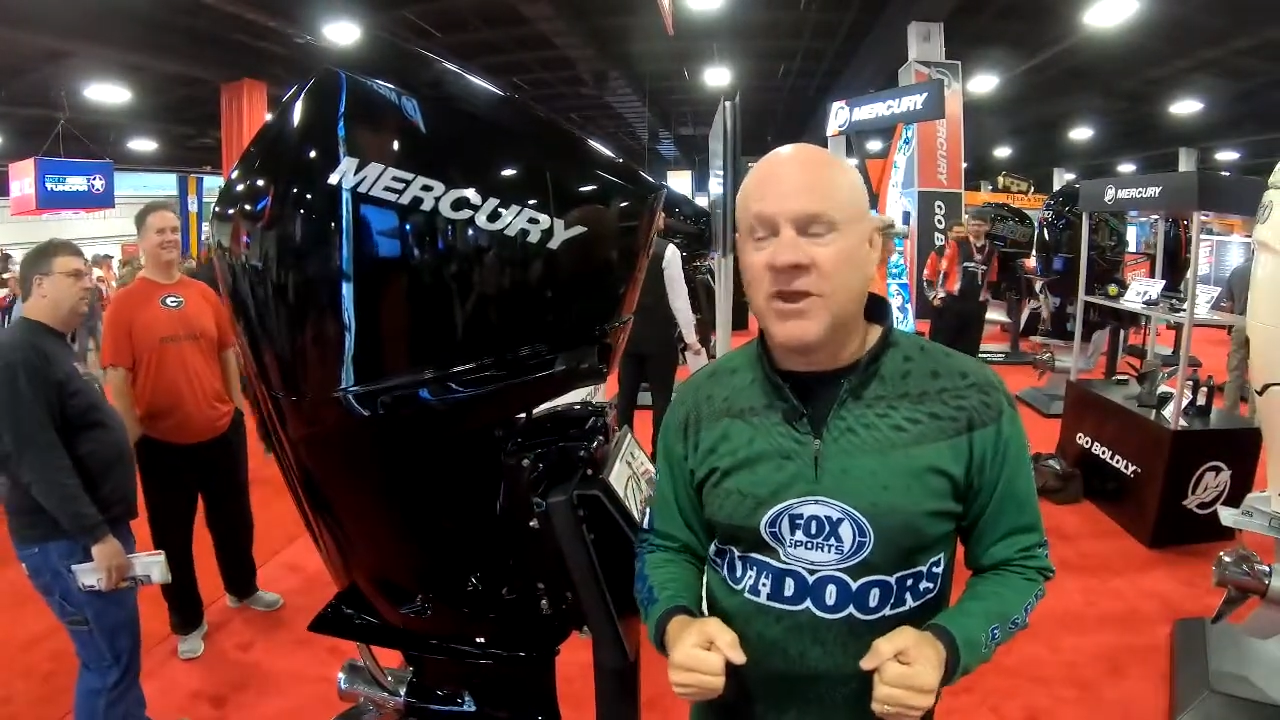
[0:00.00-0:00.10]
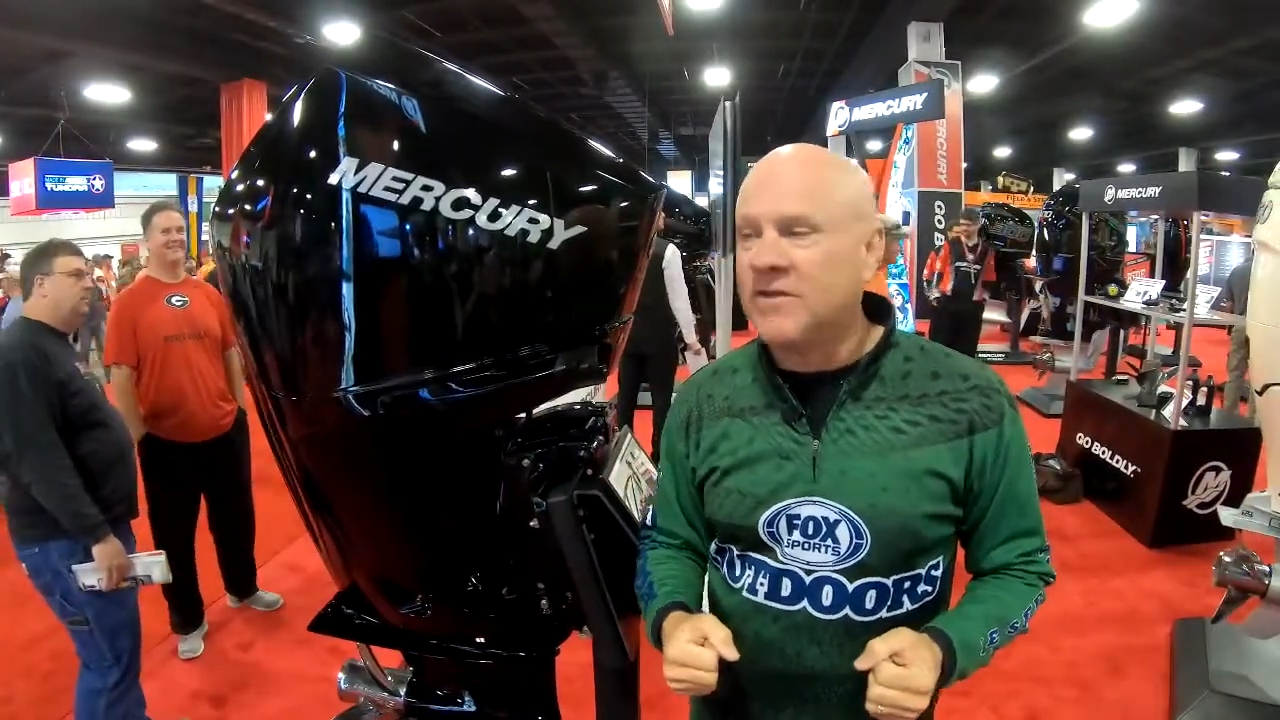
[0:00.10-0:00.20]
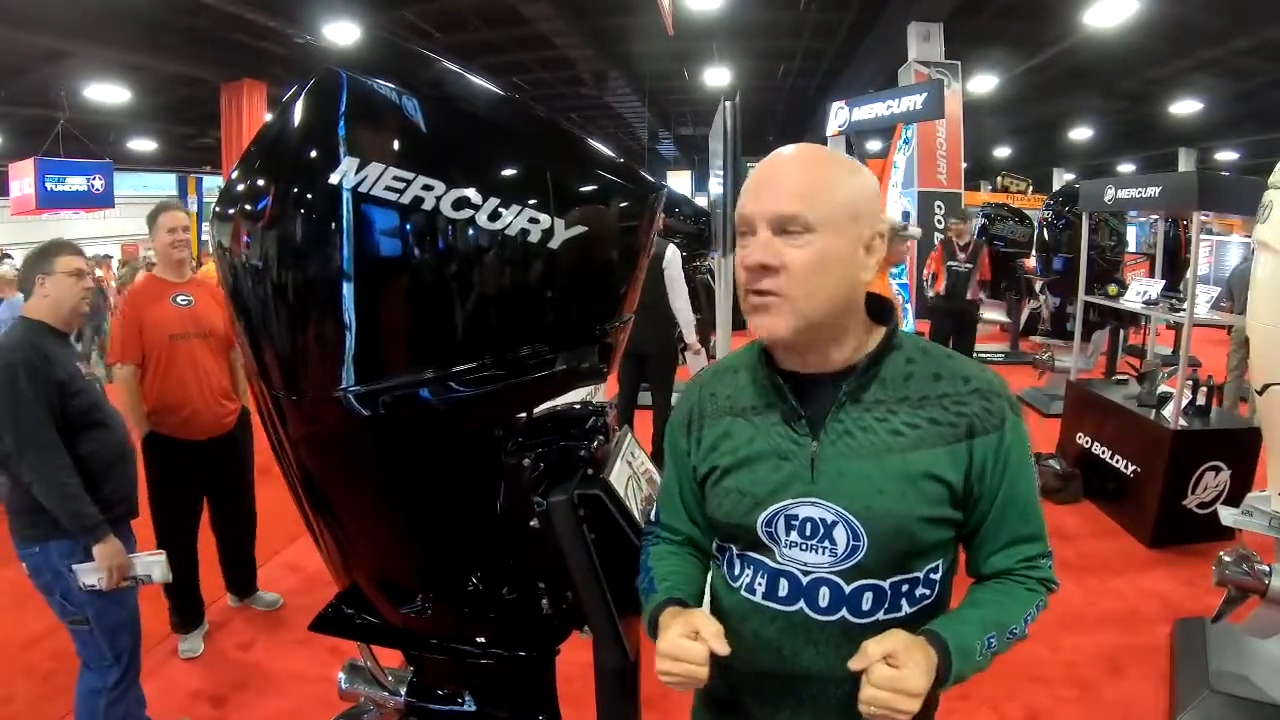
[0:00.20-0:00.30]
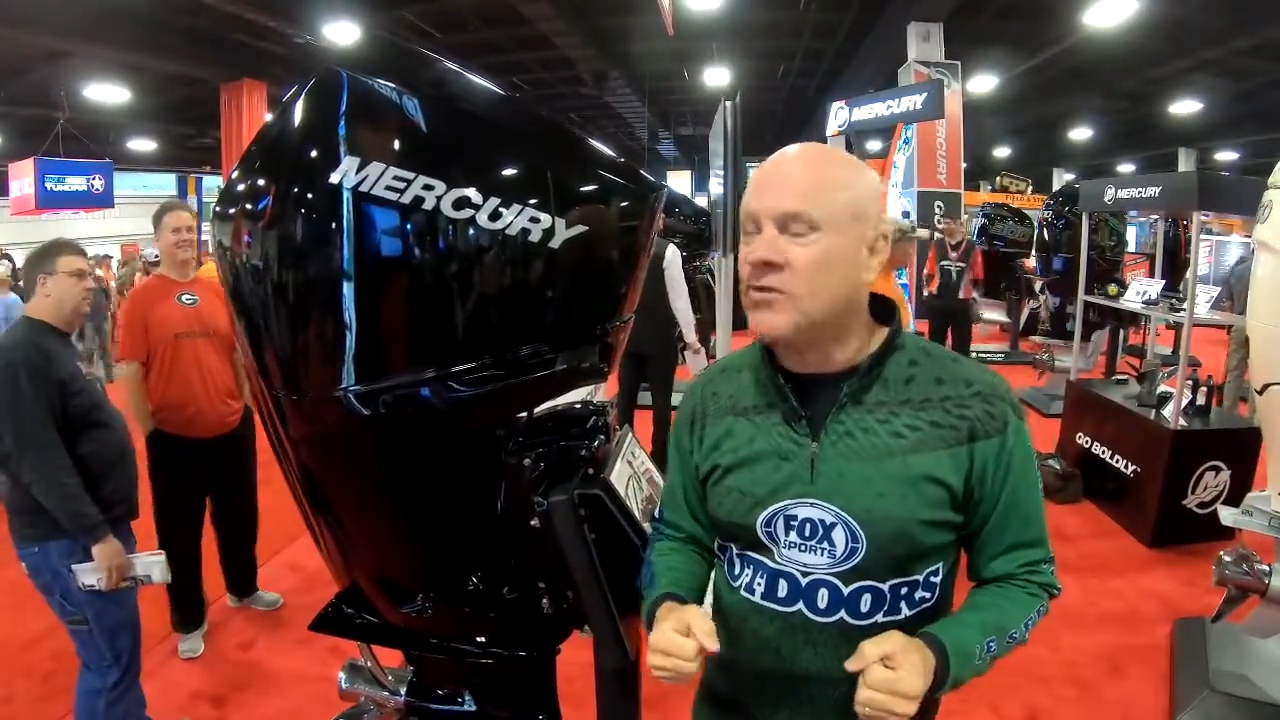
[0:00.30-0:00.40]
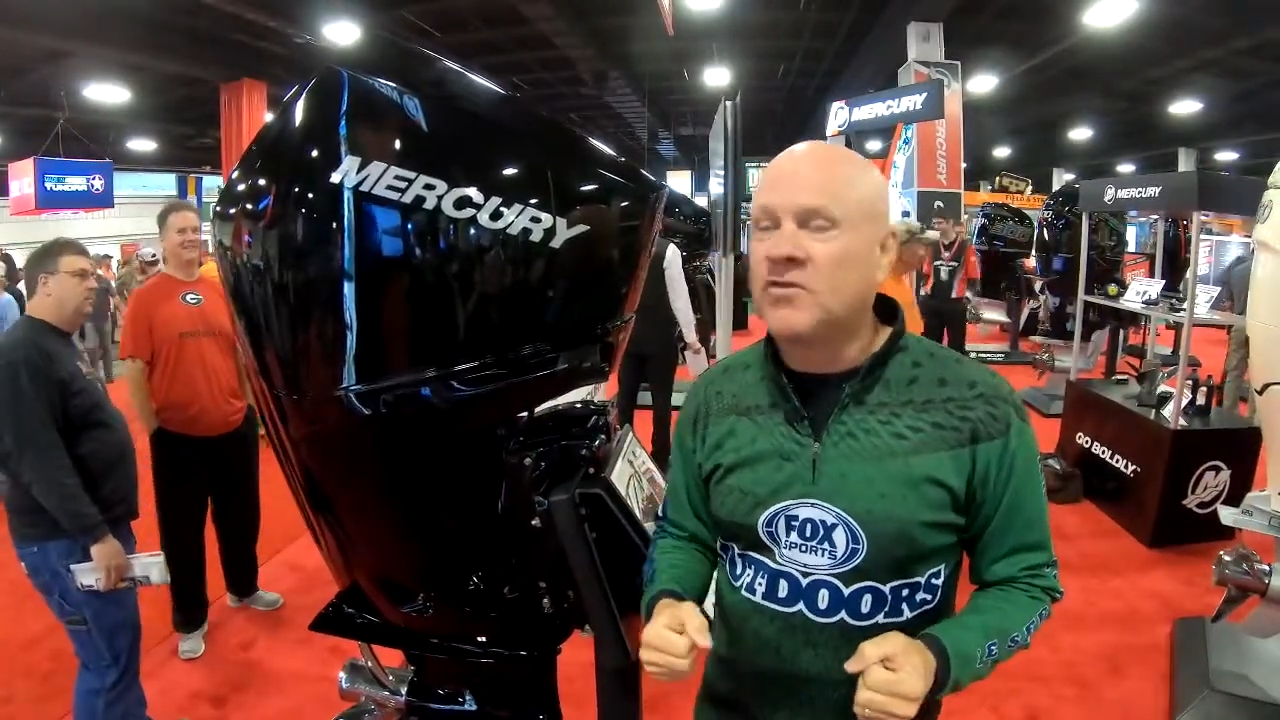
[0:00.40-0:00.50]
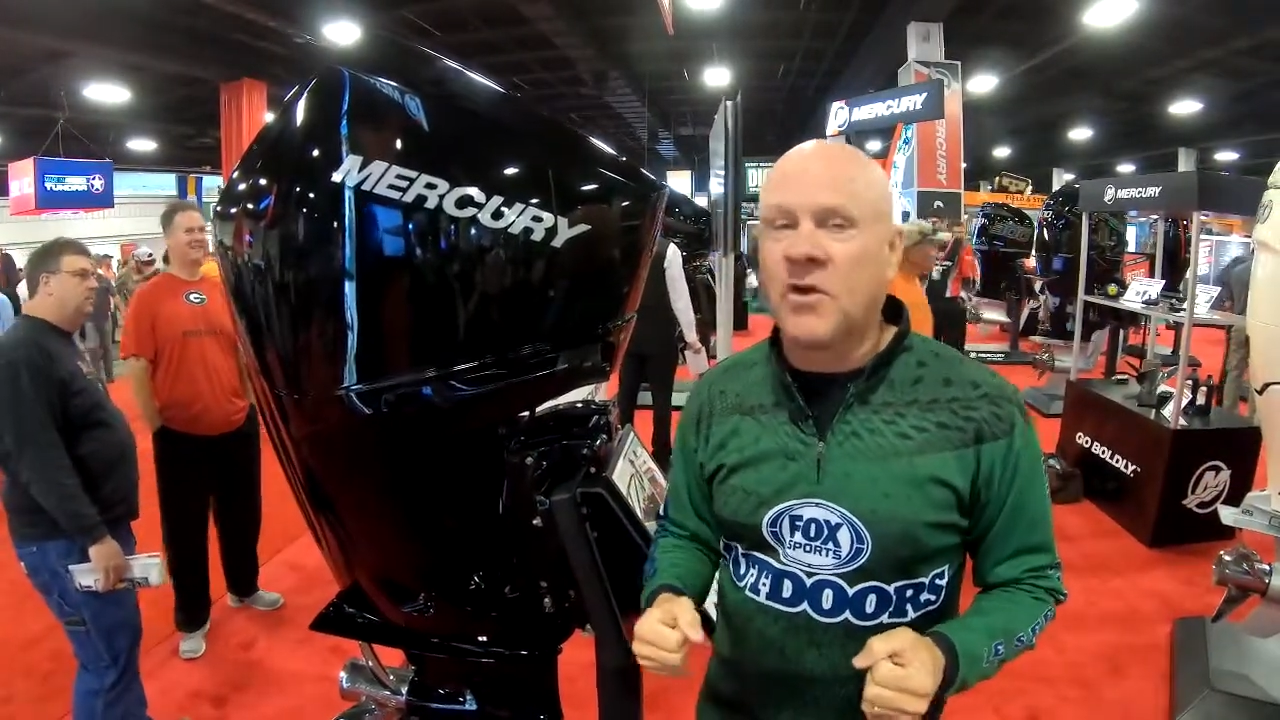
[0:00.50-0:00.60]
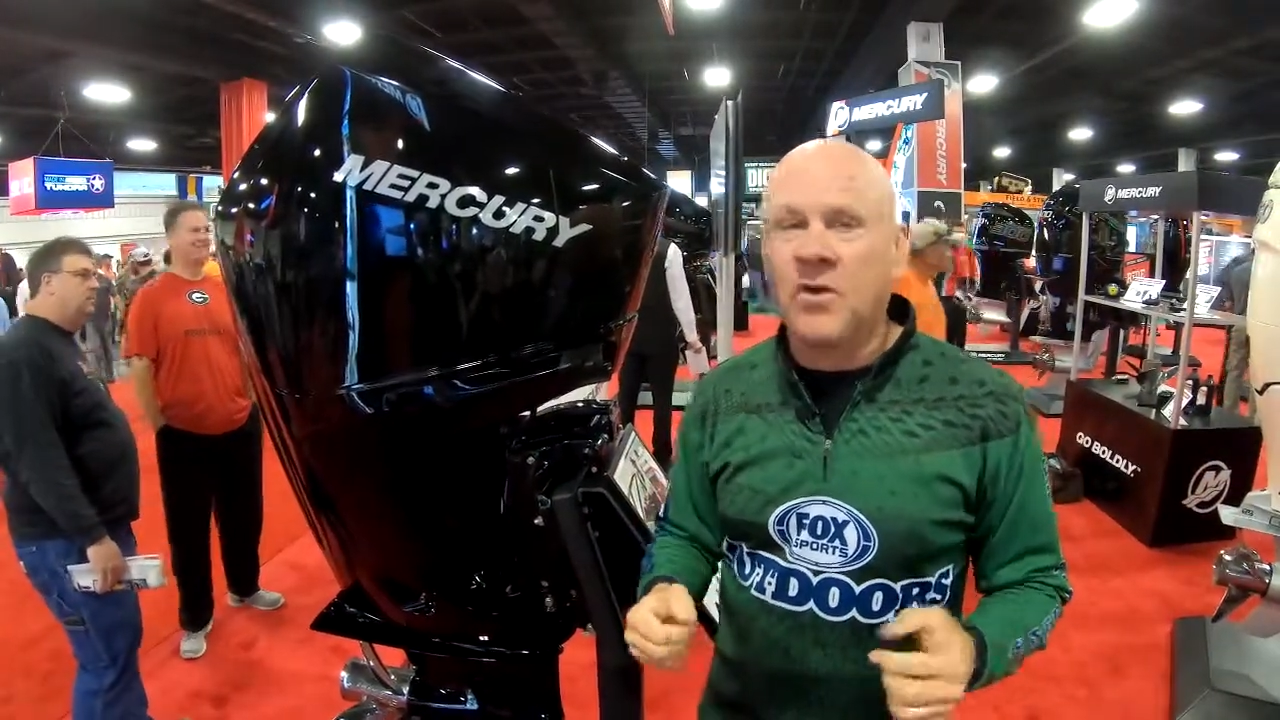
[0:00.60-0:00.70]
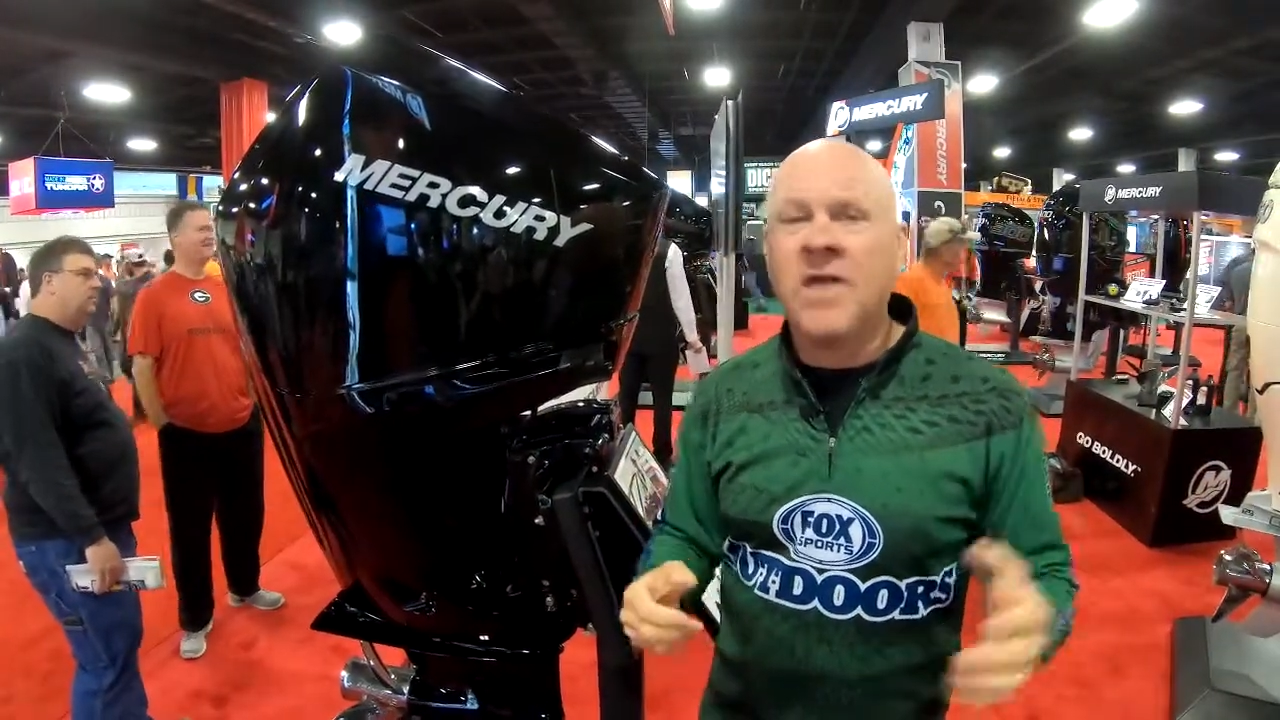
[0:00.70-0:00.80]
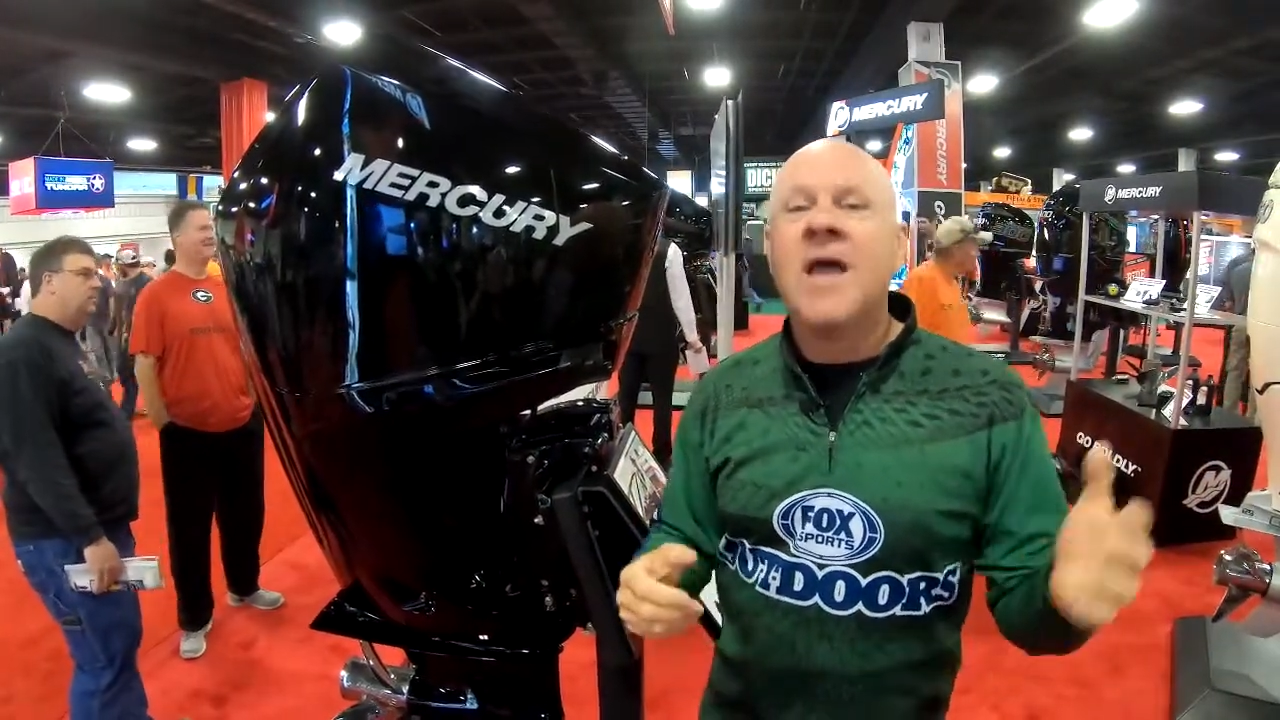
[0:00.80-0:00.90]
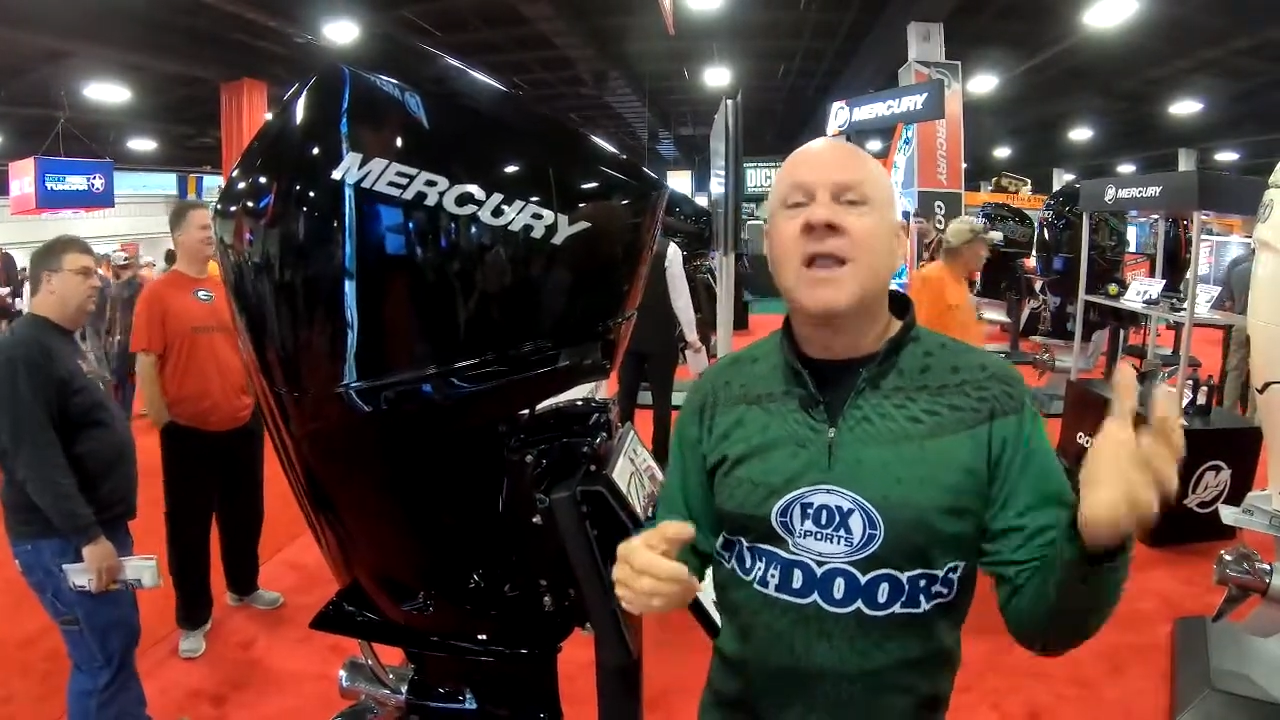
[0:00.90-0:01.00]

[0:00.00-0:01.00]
a two-stroke.